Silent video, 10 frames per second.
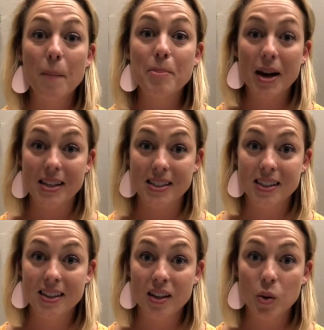But
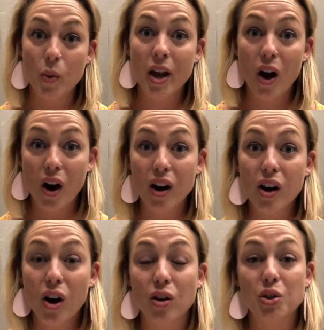we are
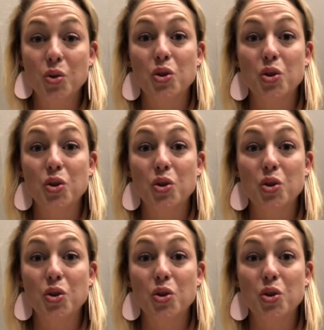called to